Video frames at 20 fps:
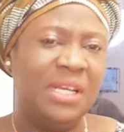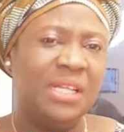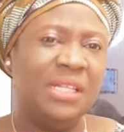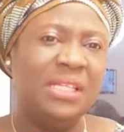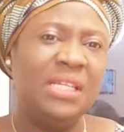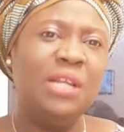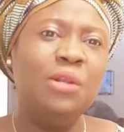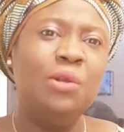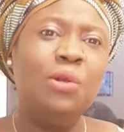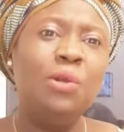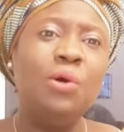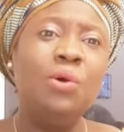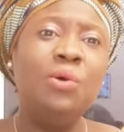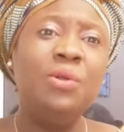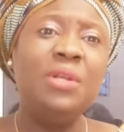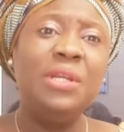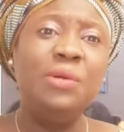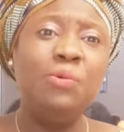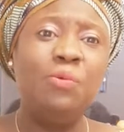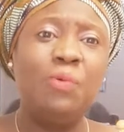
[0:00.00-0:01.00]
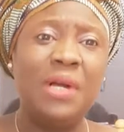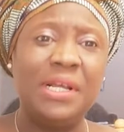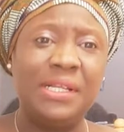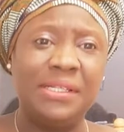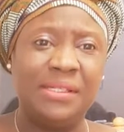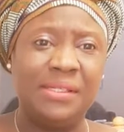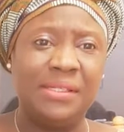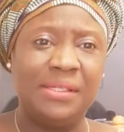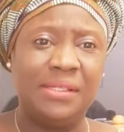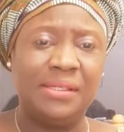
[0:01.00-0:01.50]
The lonely
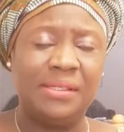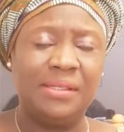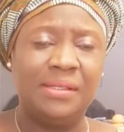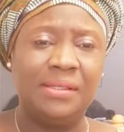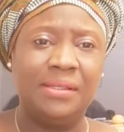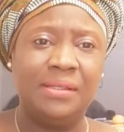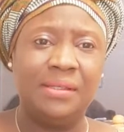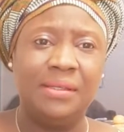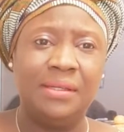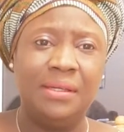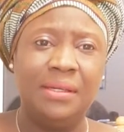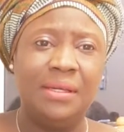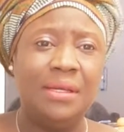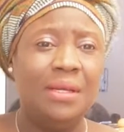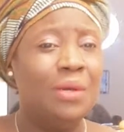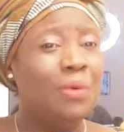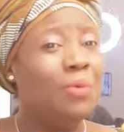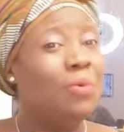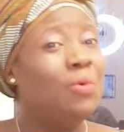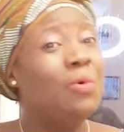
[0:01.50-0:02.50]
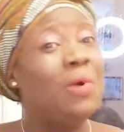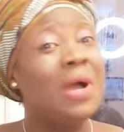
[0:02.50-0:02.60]
ones who